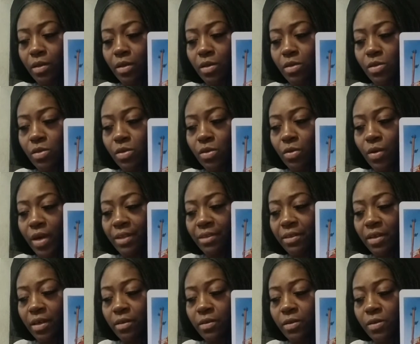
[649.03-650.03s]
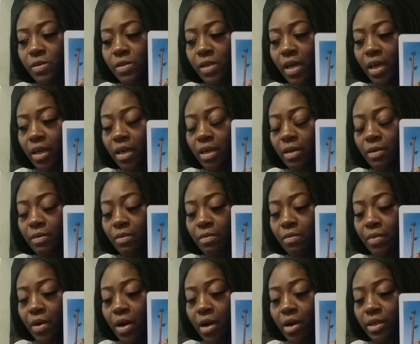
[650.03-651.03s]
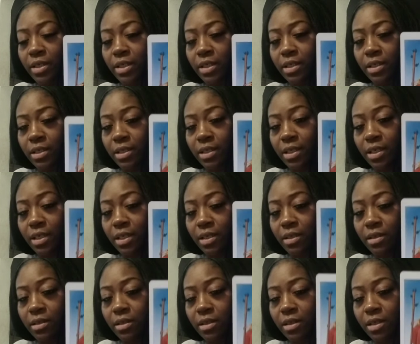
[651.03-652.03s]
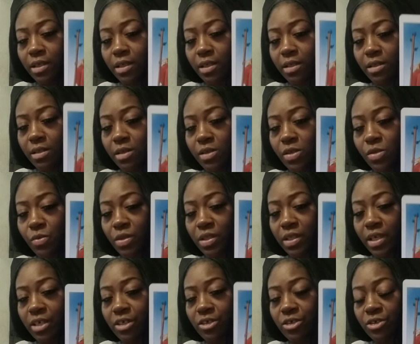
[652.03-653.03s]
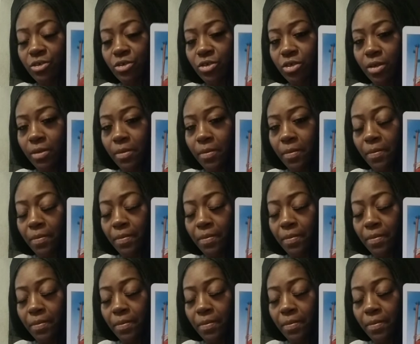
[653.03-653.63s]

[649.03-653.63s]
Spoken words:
So I think the second party, again, in this relationship